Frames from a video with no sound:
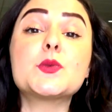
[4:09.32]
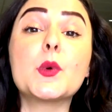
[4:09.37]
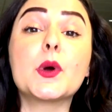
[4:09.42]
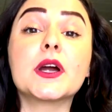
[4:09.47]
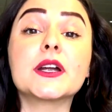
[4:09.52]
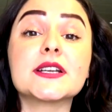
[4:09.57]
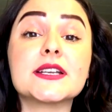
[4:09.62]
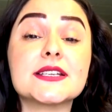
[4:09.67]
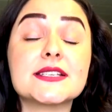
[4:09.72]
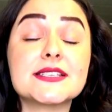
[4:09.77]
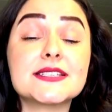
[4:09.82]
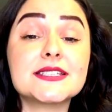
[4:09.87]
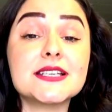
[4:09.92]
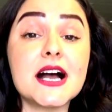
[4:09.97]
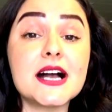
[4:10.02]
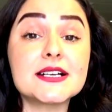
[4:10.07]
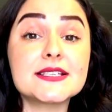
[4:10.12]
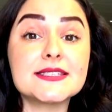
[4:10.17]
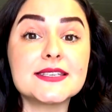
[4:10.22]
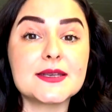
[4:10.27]
word is
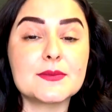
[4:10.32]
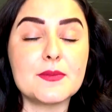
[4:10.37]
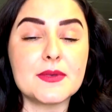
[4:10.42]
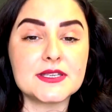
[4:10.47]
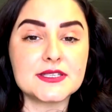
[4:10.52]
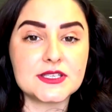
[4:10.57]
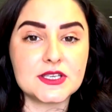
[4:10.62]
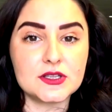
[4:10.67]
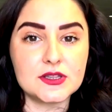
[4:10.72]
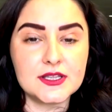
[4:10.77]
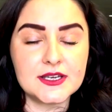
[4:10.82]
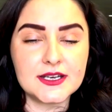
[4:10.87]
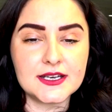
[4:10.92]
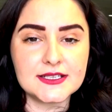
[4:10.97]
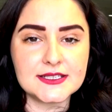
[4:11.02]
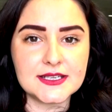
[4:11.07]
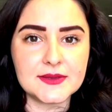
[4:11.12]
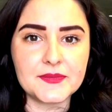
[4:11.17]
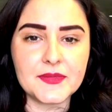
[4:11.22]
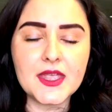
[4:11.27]
toxic
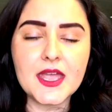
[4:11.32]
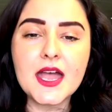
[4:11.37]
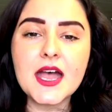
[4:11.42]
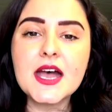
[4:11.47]
masculinity.